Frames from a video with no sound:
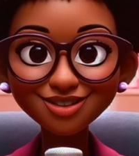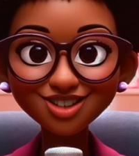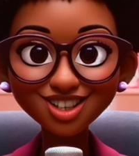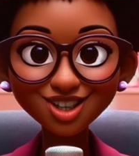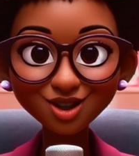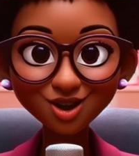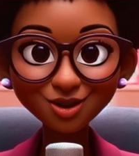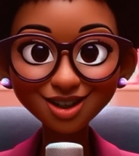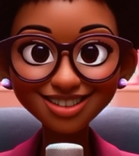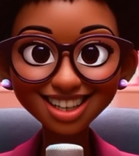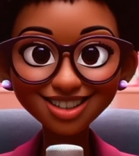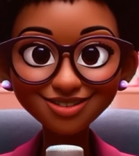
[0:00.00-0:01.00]
She
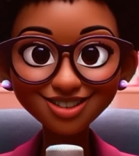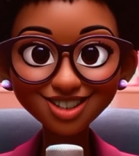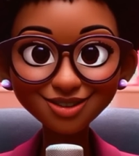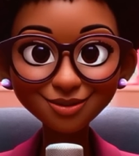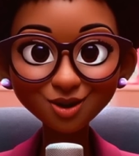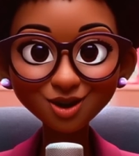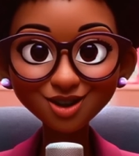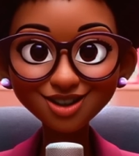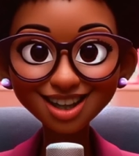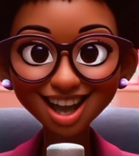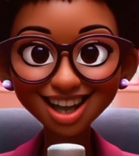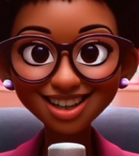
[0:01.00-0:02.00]
always gives to the
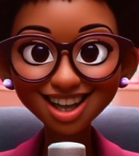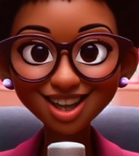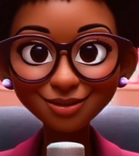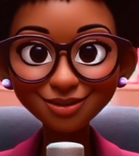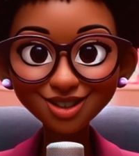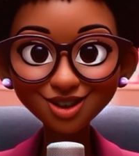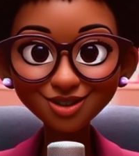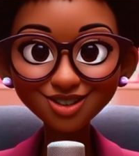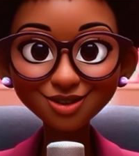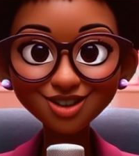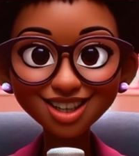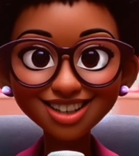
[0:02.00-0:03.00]
poor and helps those
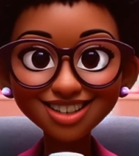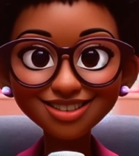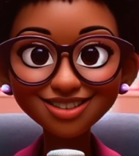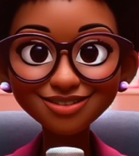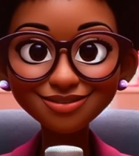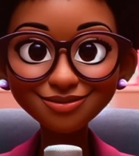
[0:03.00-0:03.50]
who need it.